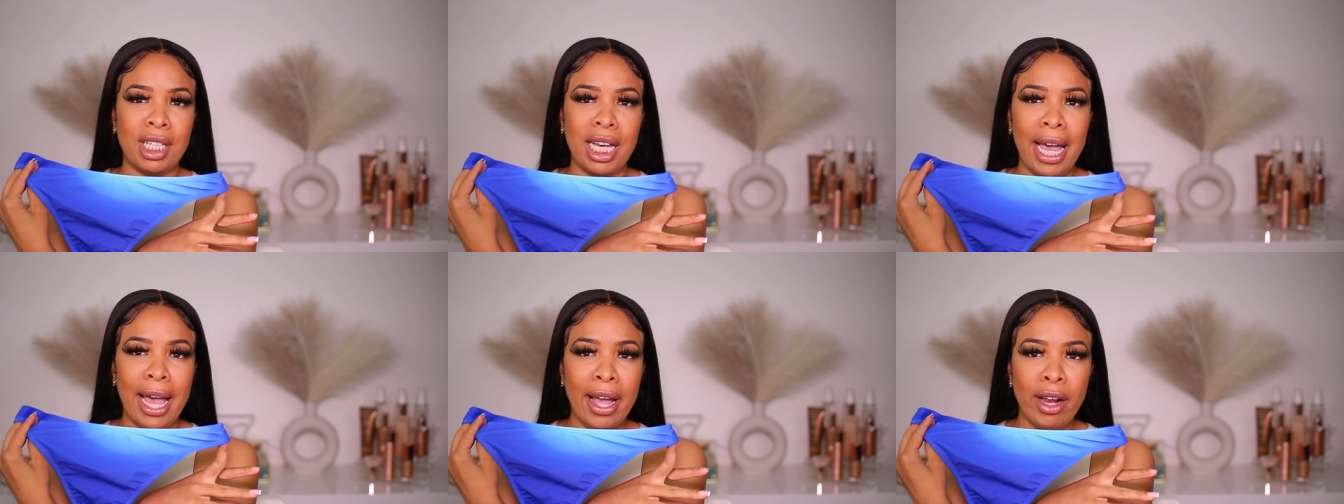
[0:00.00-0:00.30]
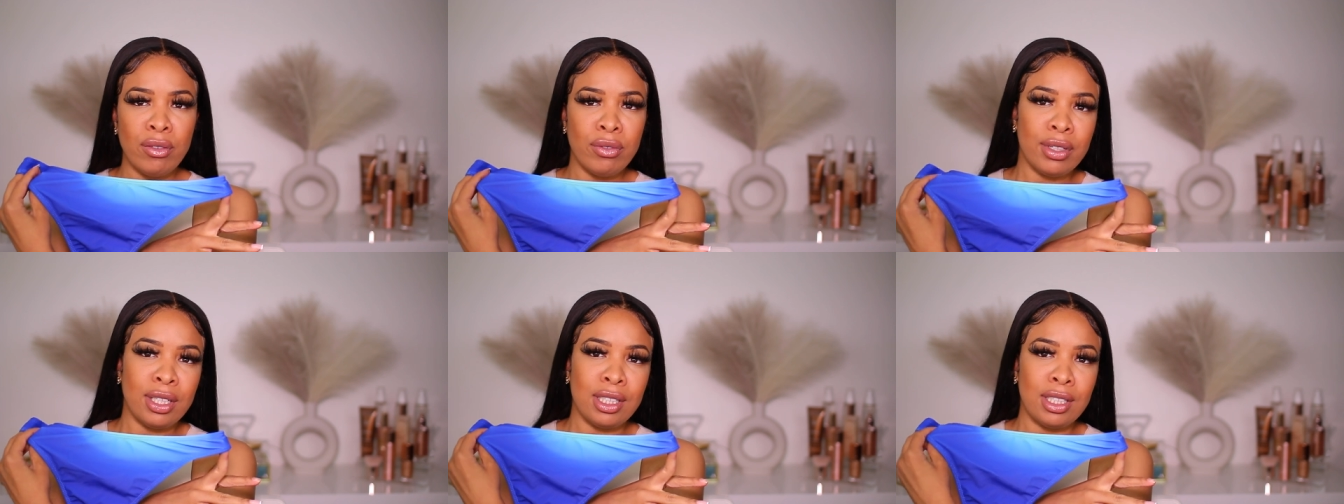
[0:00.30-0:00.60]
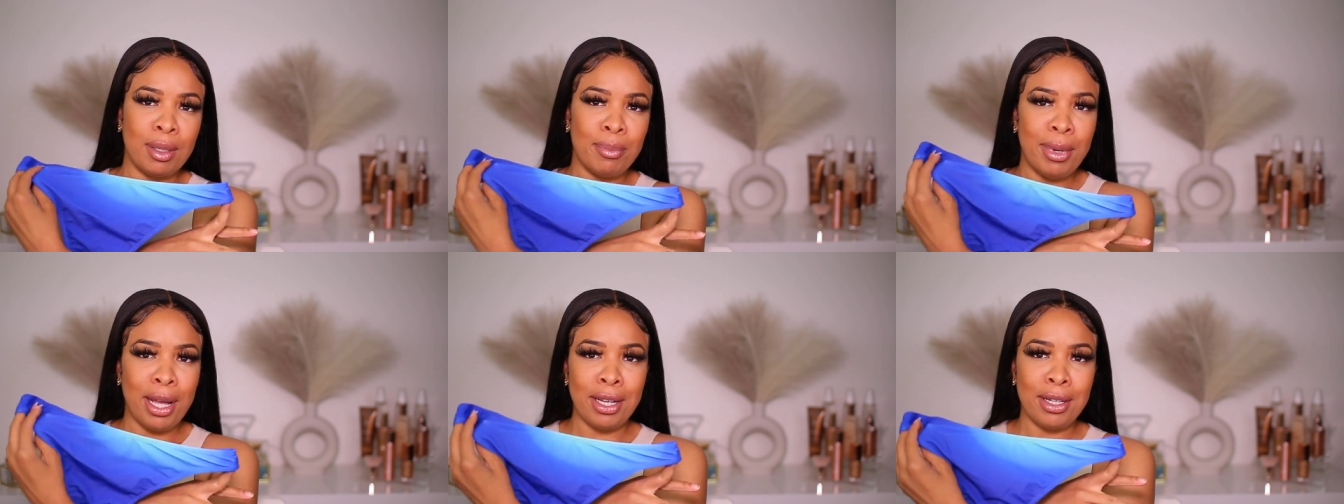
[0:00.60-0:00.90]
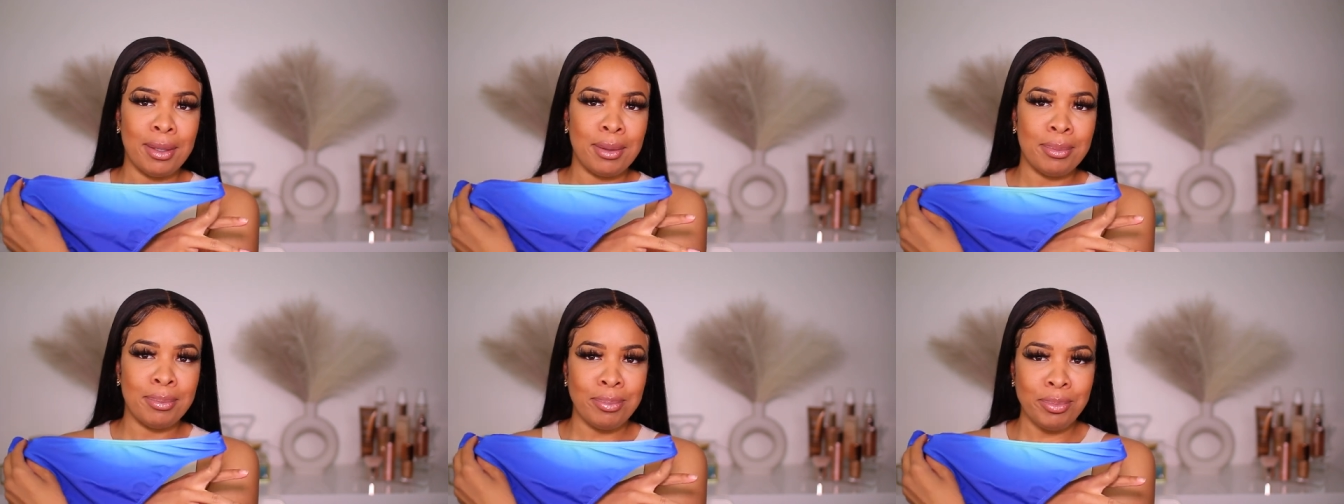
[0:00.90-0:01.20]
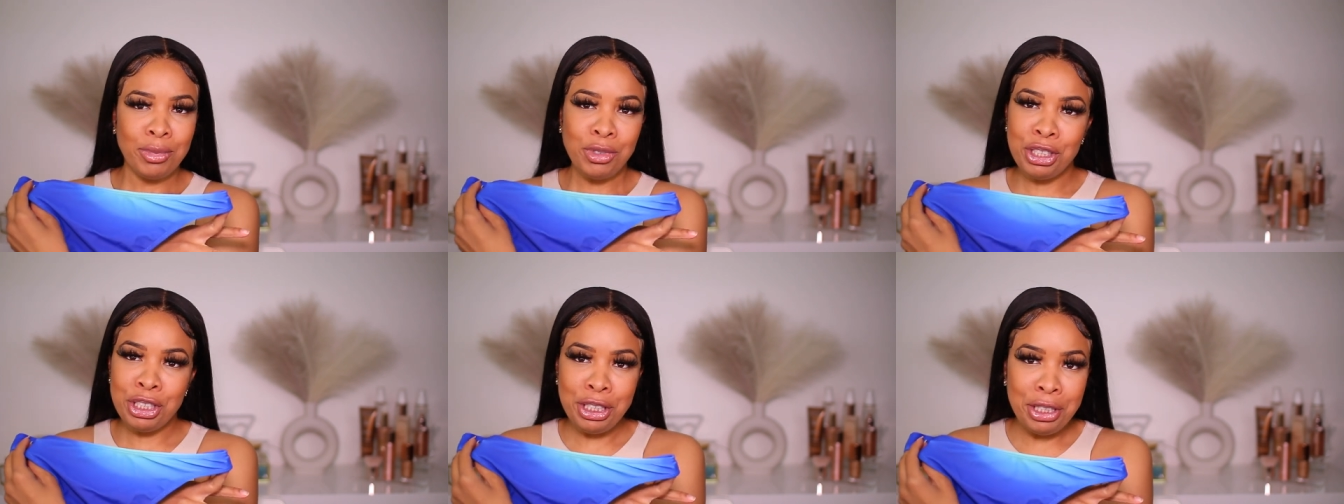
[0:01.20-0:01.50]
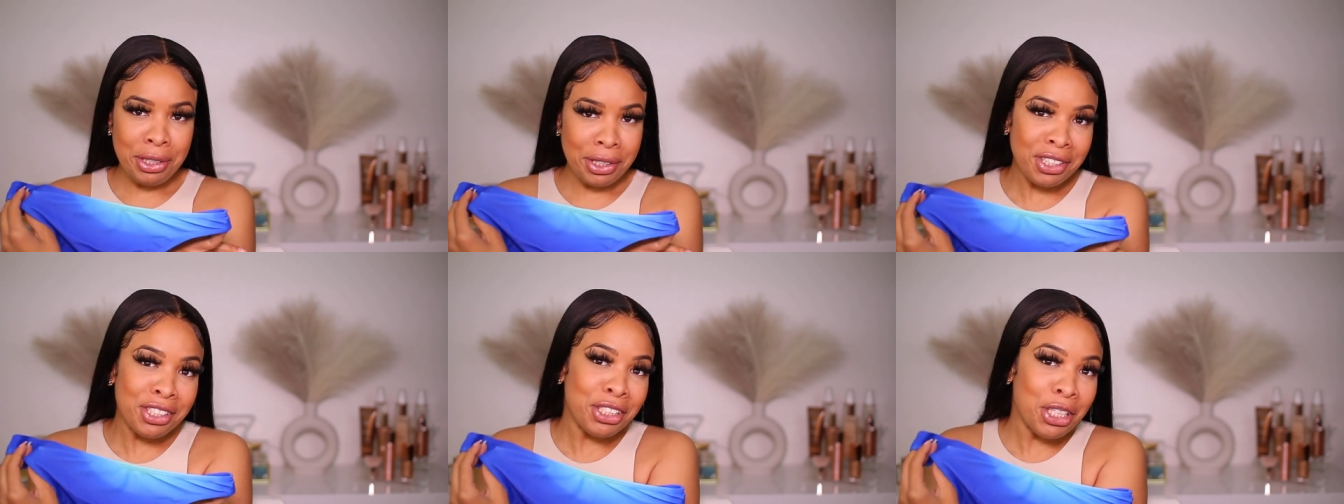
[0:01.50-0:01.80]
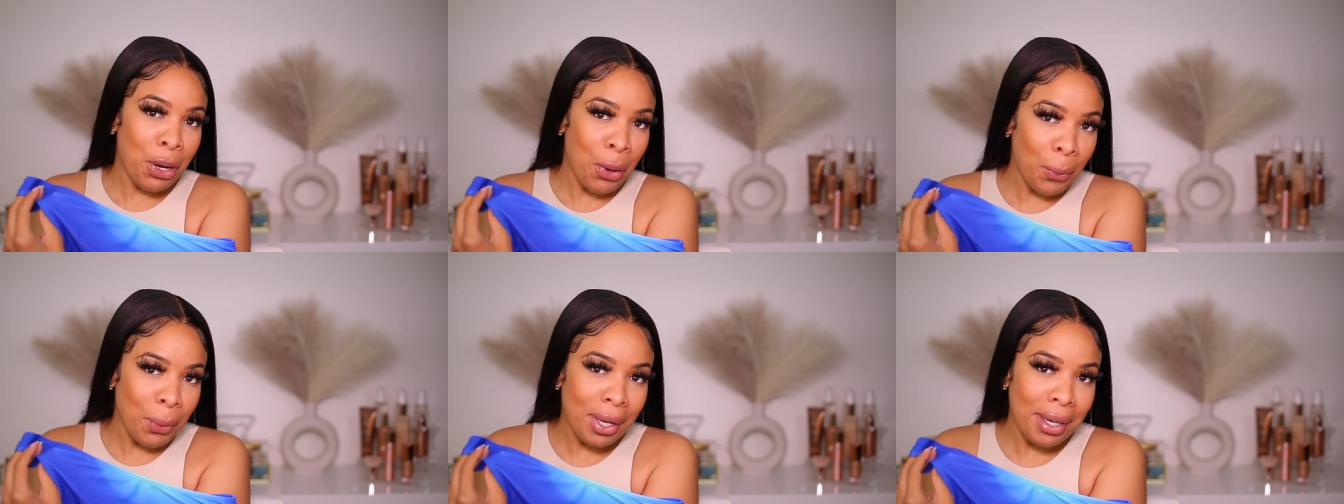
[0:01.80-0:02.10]
average amount of cheeks
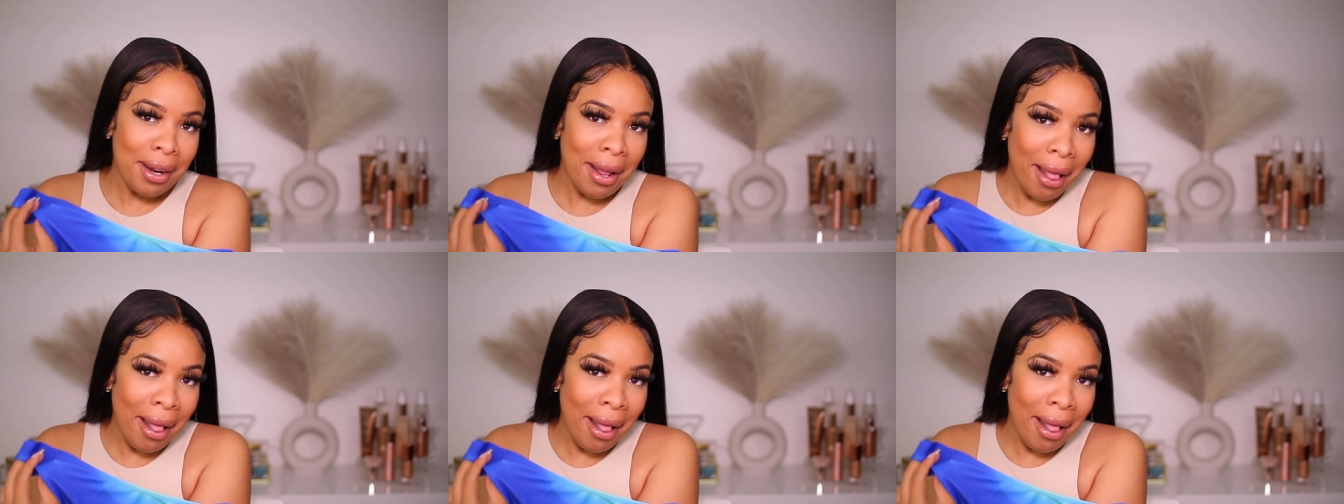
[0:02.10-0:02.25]
showing